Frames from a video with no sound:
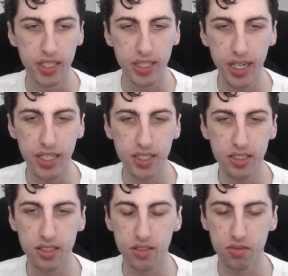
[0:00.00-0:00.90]
He
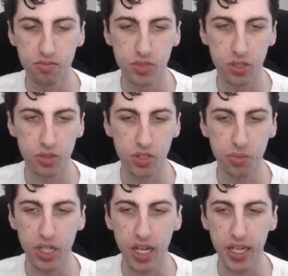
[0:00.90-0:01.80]
has,
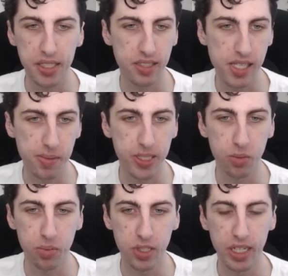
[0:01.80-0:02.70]
some of the highest damage
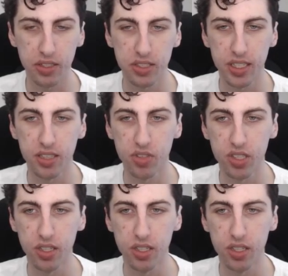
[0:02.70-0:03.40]
output outside of the